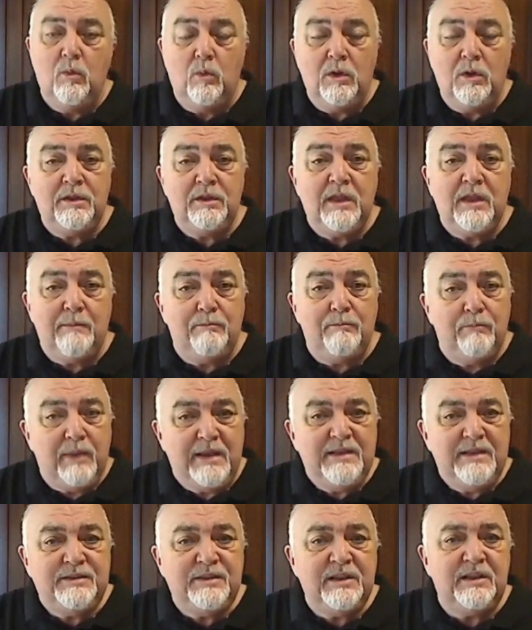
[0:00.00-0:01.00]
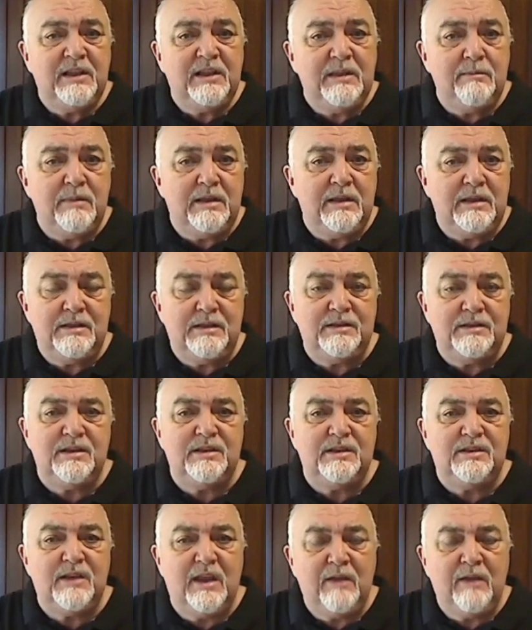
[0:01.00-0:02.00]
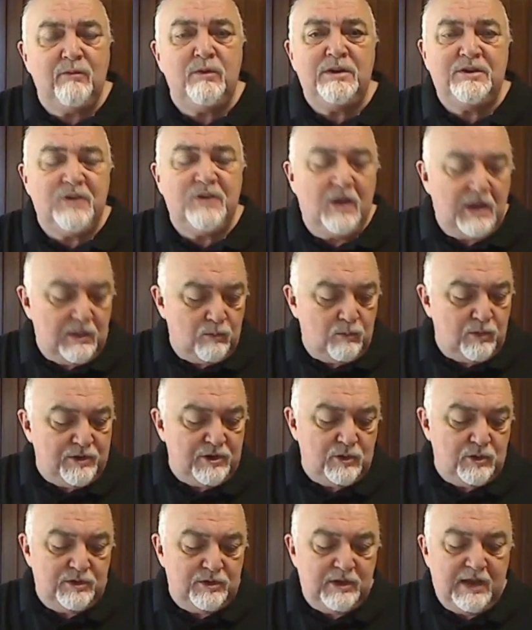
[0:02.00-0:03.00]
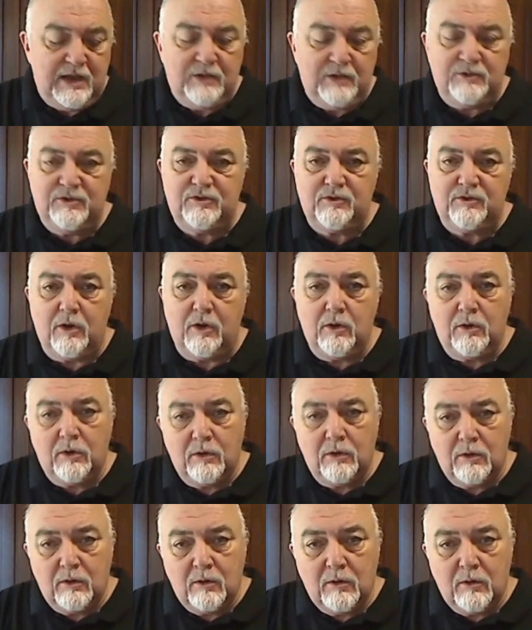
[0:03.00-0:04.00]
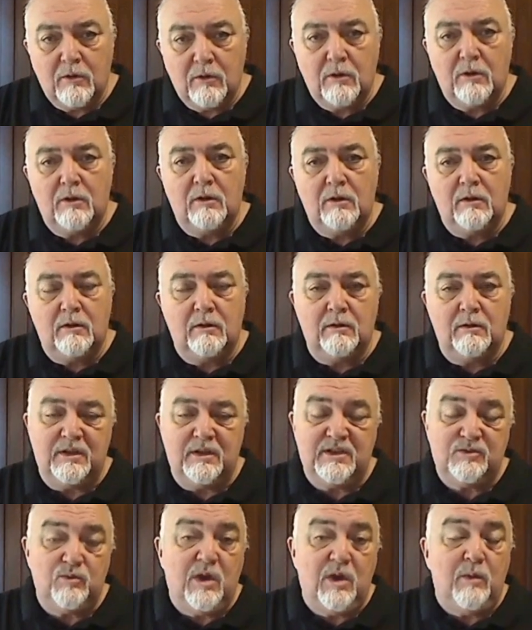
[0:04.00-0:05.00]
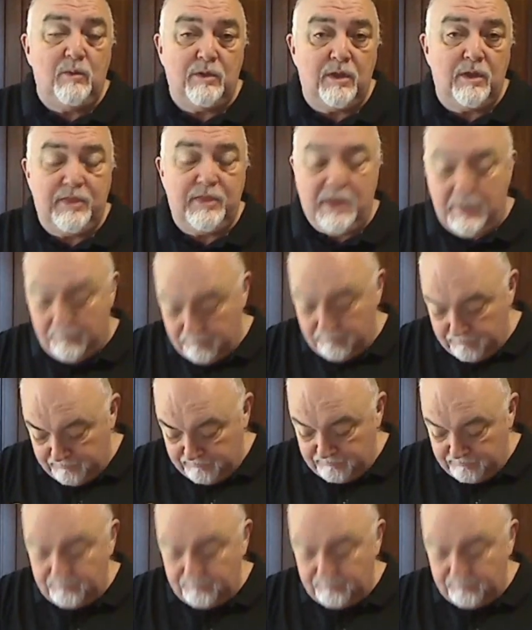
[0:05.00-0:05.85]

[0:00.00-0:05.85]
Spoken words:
What that basically means is every time we do a downstroke, there's one with a thumb,